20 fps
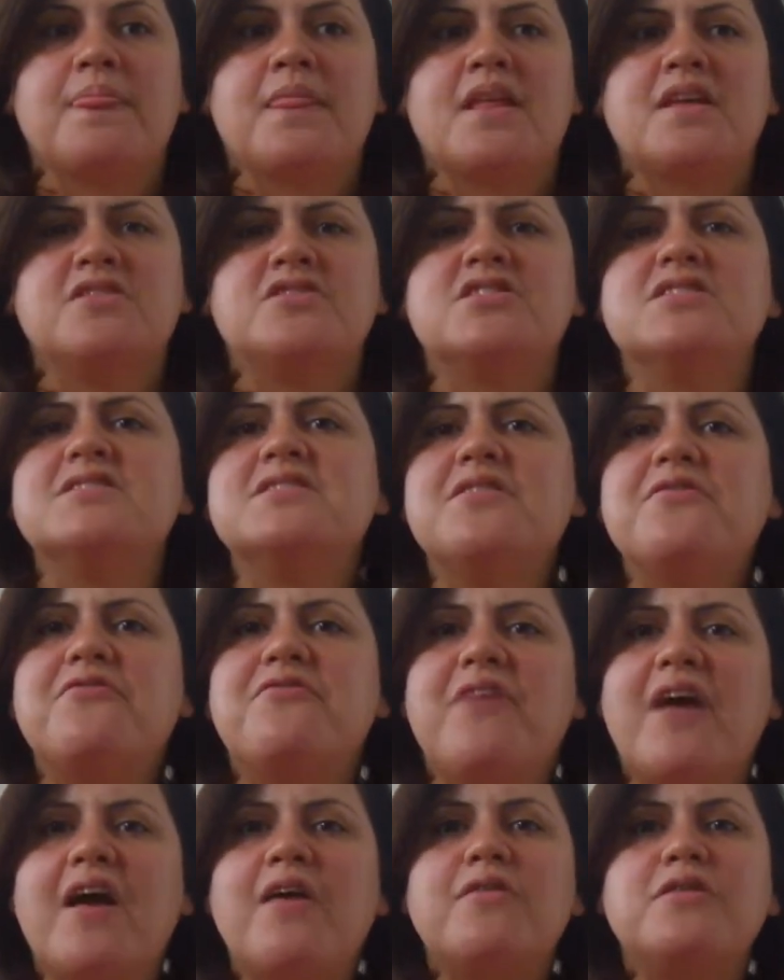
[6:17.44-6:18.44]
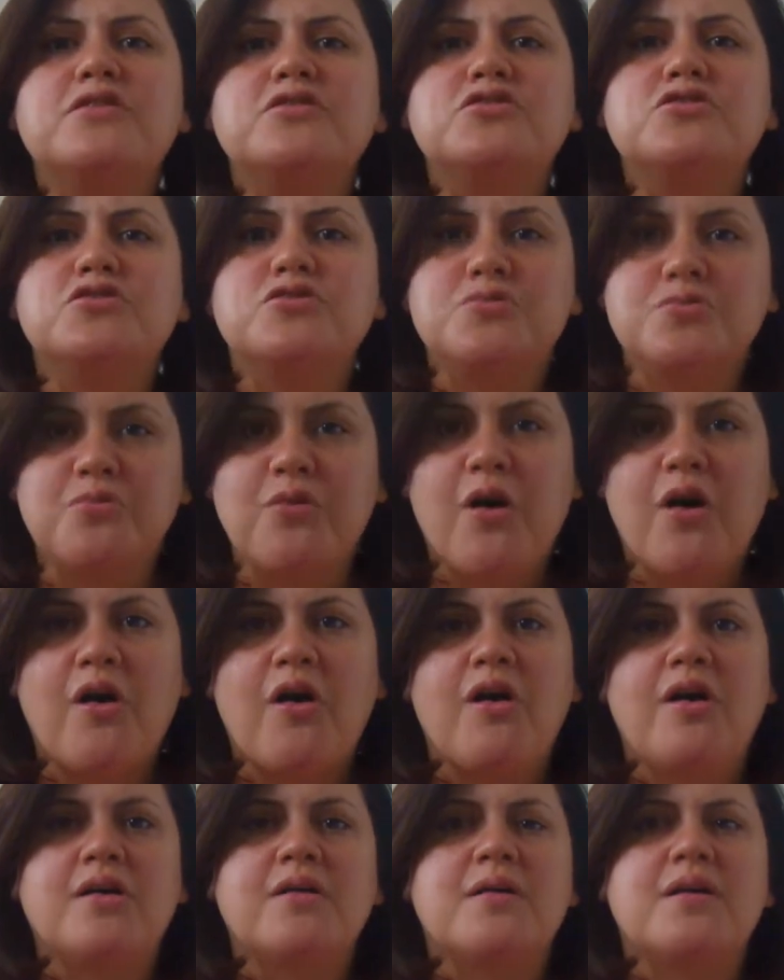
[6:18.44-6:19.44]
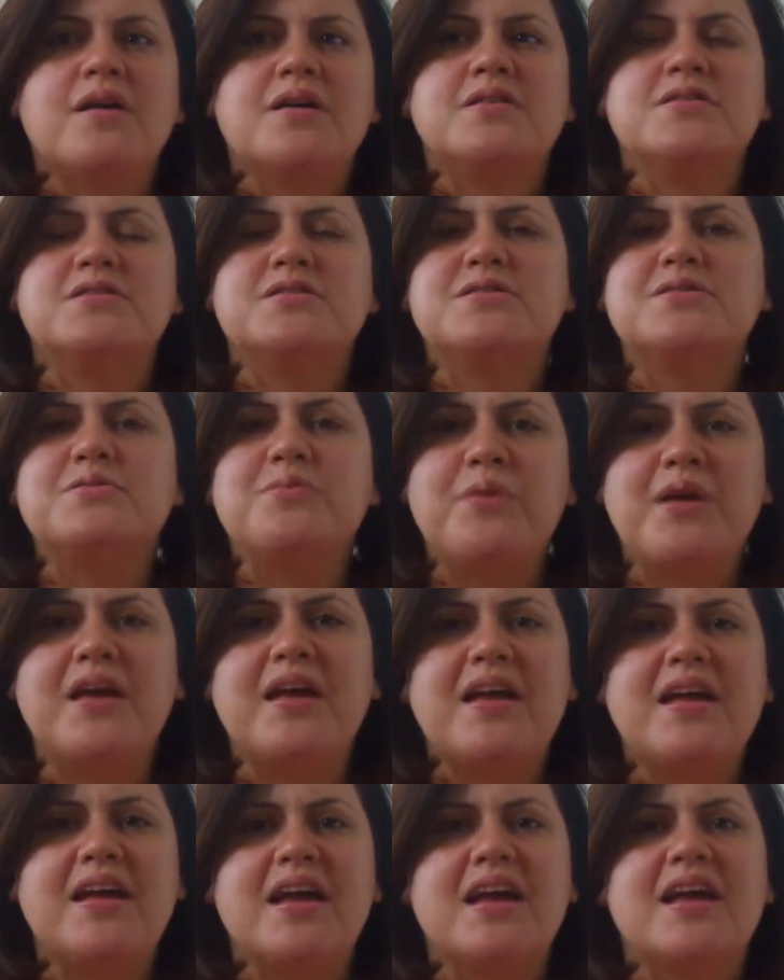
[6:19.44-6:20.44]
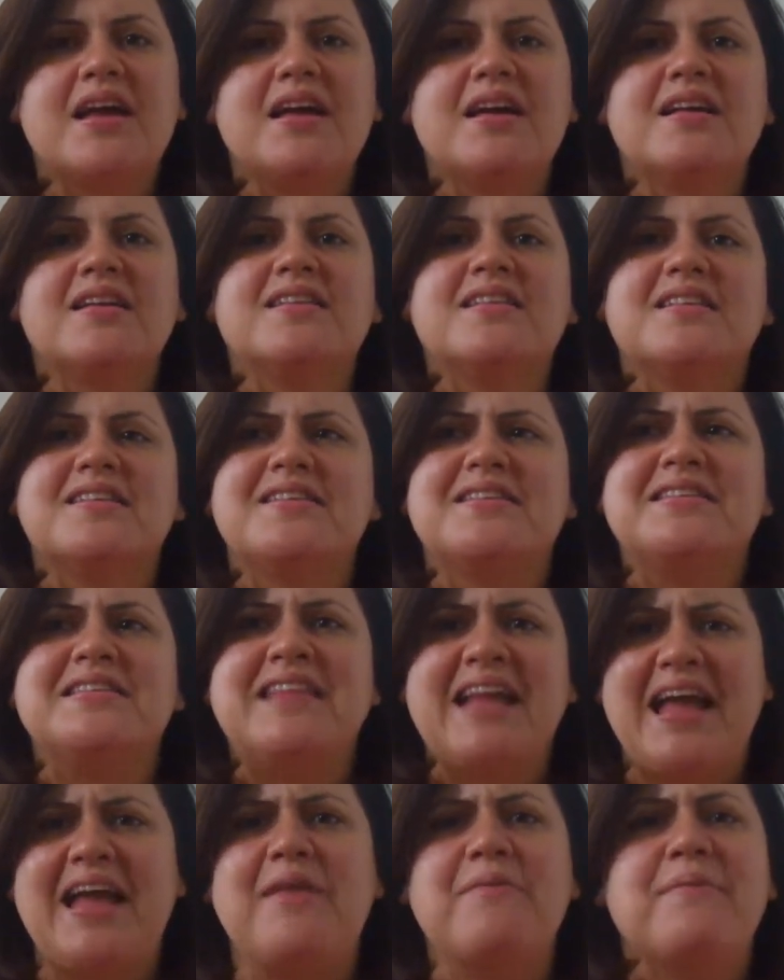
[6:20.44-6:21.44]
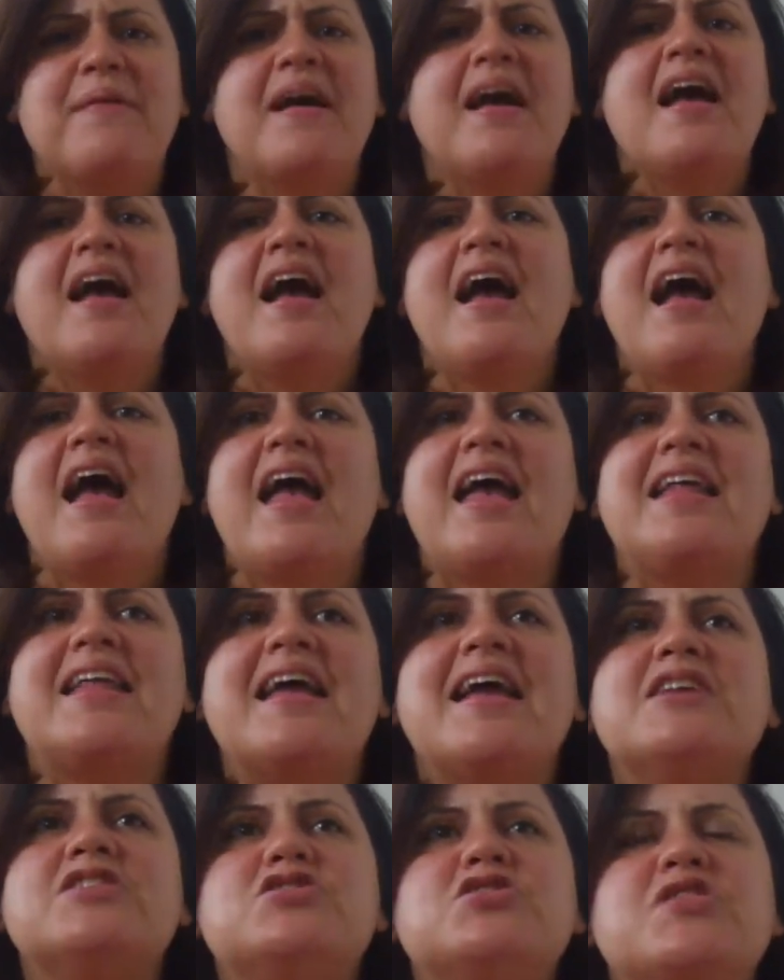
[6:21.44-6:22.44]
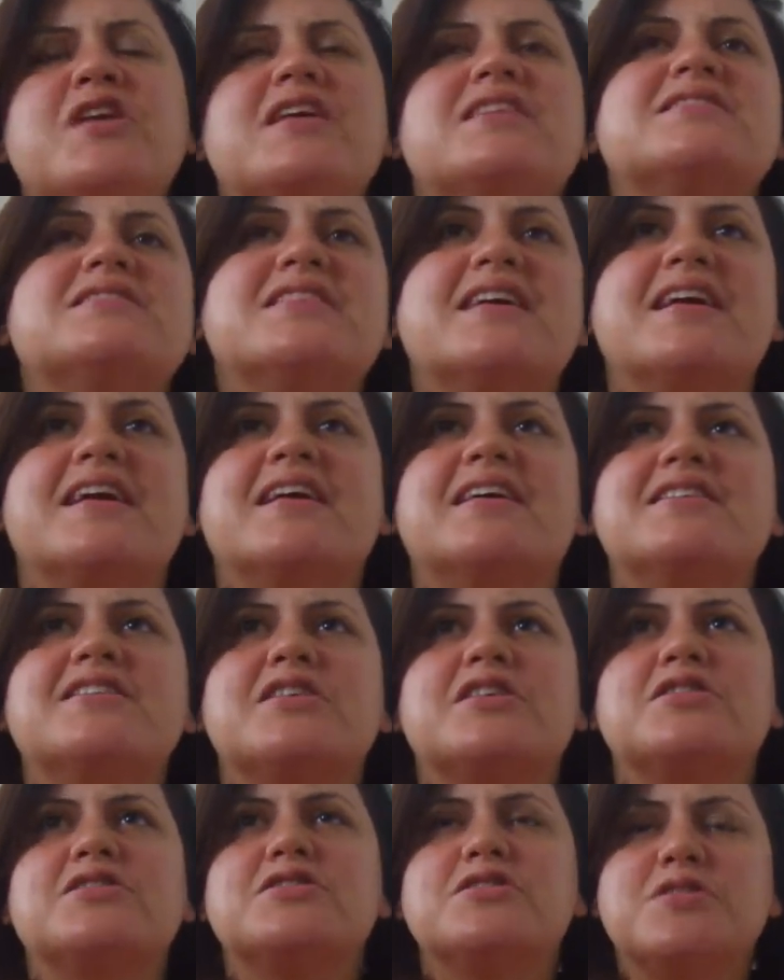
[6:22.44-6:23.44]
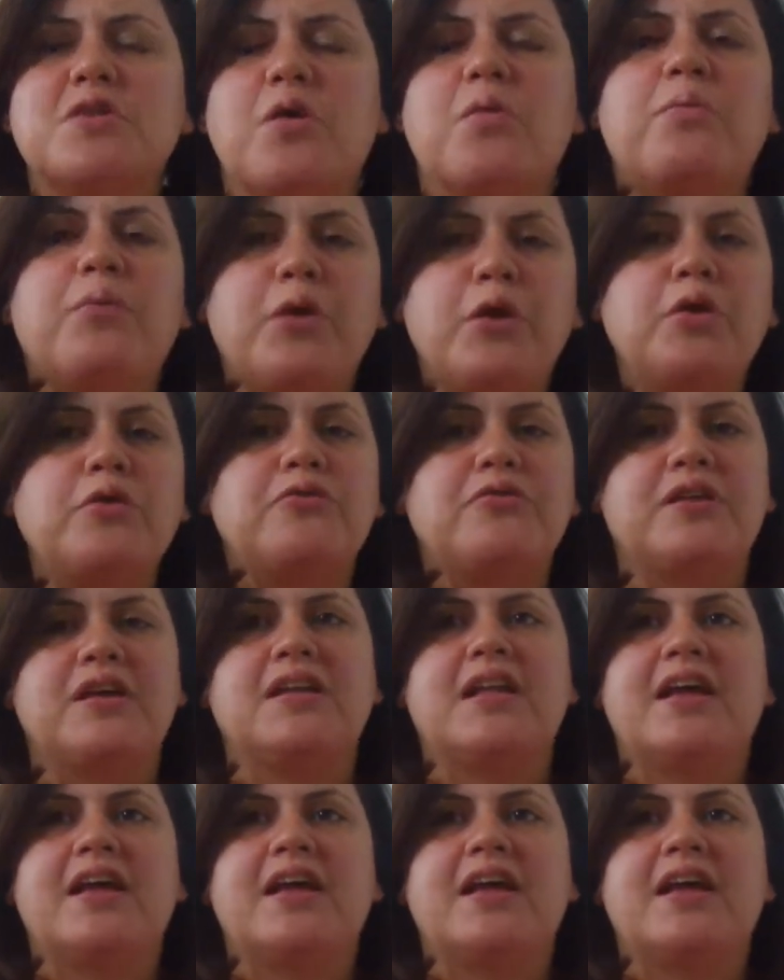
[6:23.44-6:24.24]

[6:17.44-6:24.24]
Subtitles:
just a very strong, sweet name, and it translates so beautifully.